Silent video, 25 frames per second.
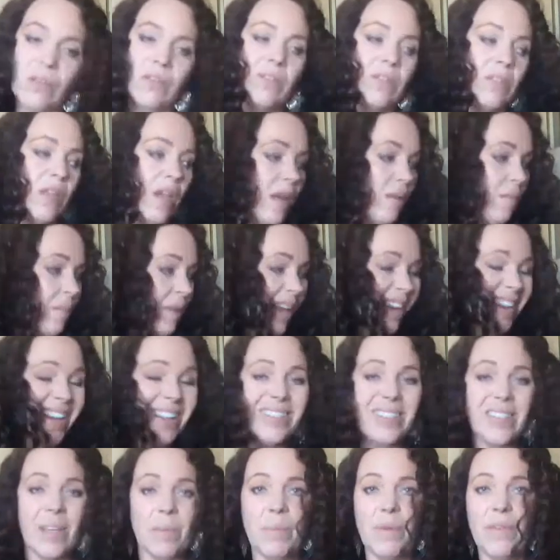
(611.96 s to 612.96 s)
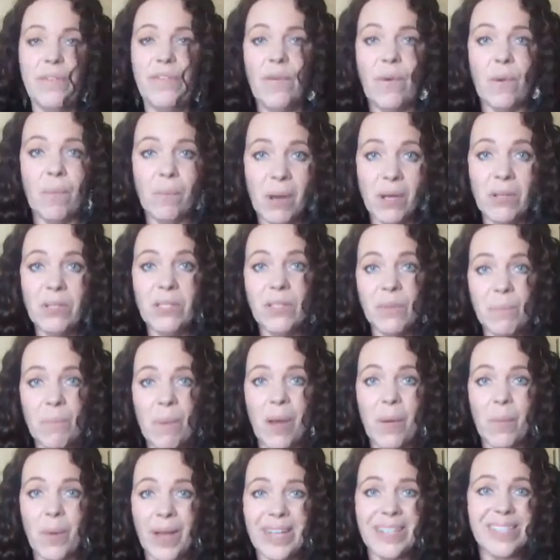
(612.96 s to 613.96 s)
because like I said before, most of
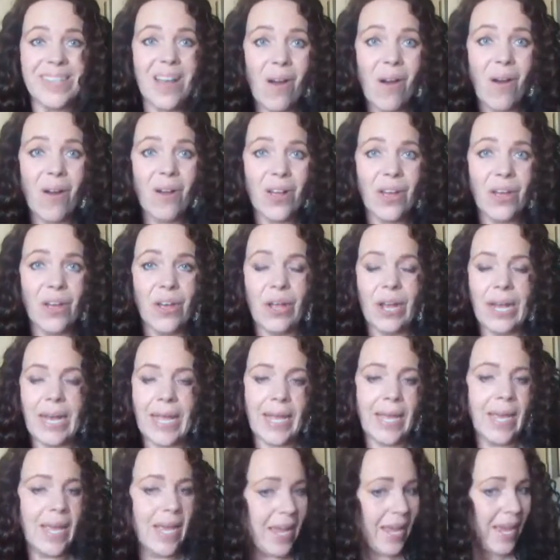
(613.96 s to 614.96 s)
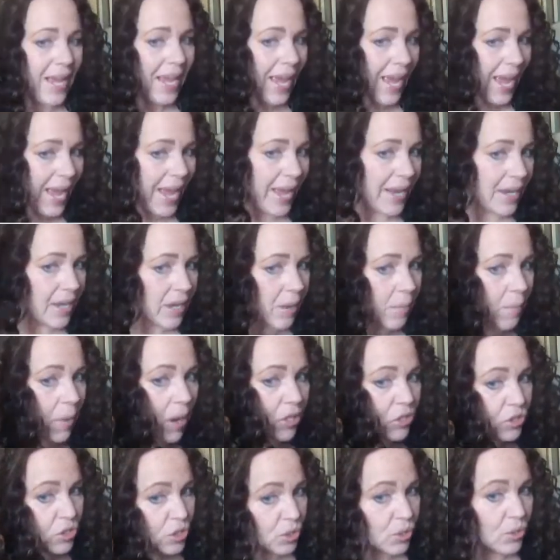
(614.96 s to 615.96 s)
my wigs are curly, and
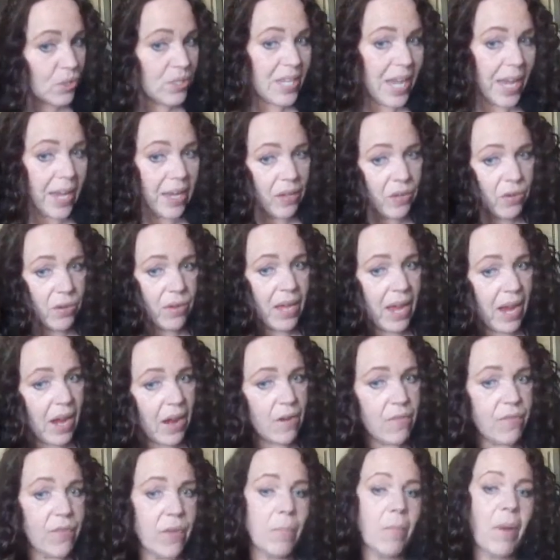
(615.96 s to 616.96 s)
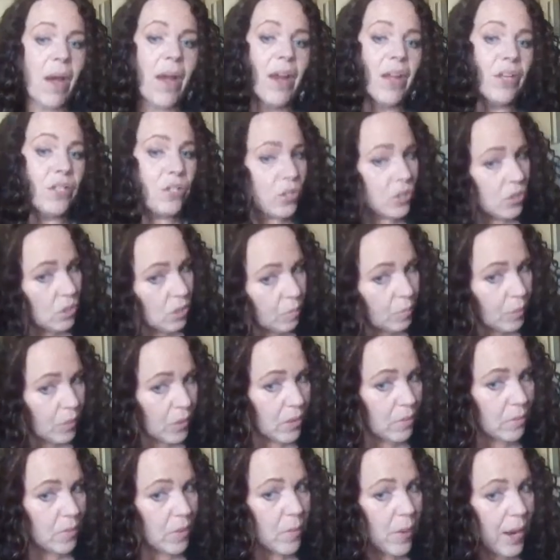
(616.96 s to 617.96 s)
I do take good care of them, and I do
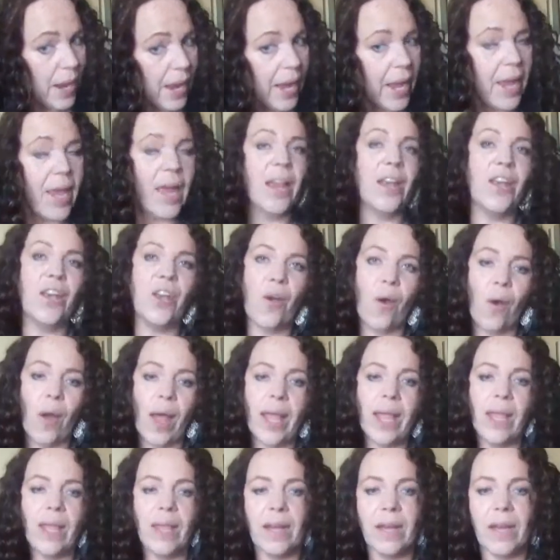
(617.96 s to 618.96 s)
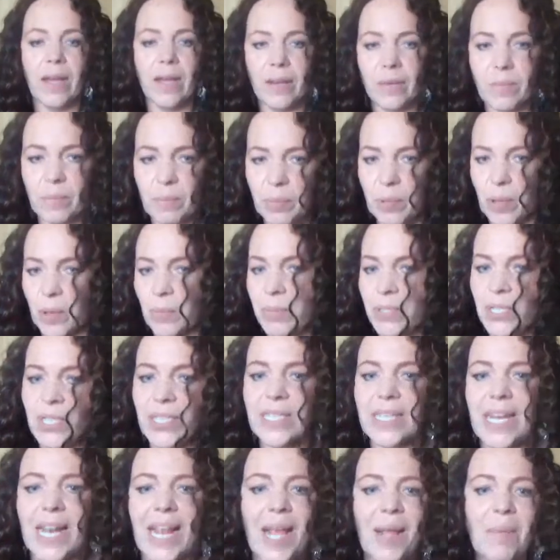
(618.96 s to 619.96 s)
put them away at night, you know, put them to
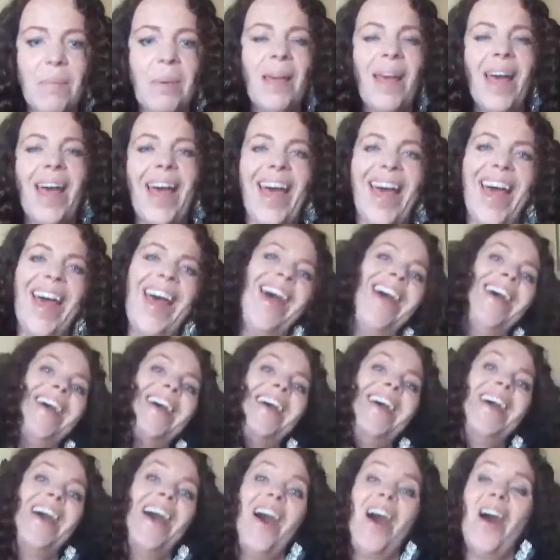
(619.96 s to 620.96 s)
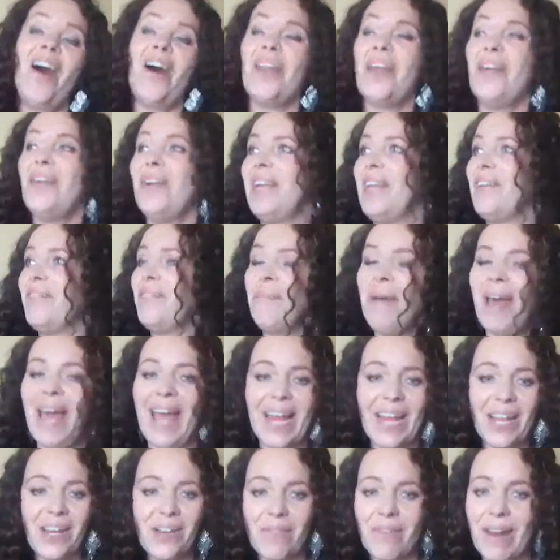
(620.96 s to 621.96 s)
sleep. I don't leave them
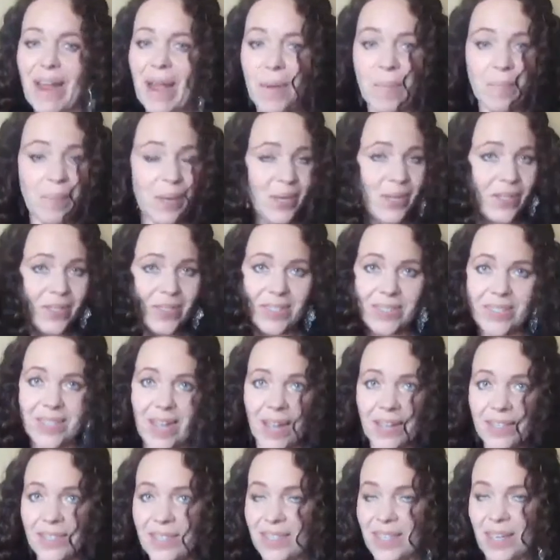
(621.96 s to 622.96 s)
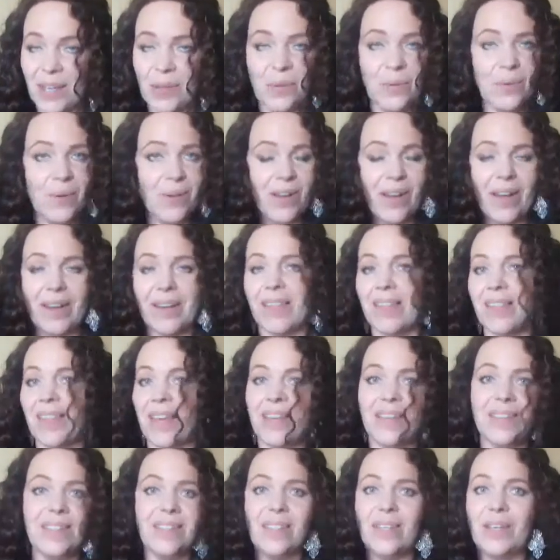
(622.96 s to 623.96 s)
hanging around, because dust and all kind of
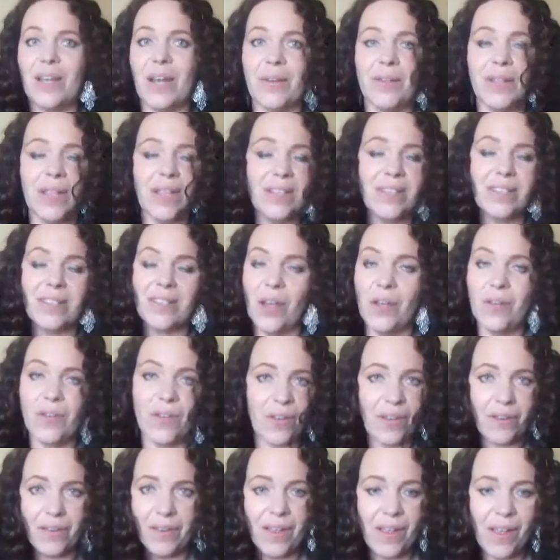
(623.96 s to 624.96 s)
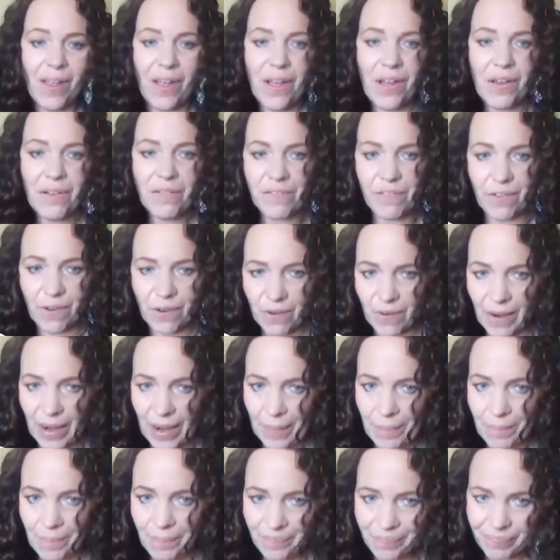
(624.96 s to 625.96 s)
things, you know, it's no good
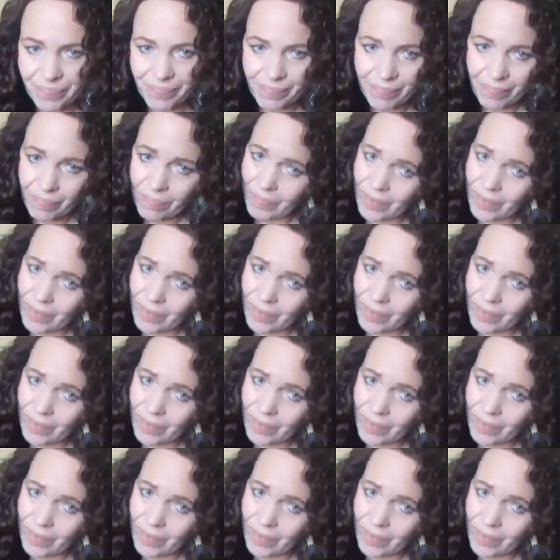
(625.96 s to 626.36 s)
for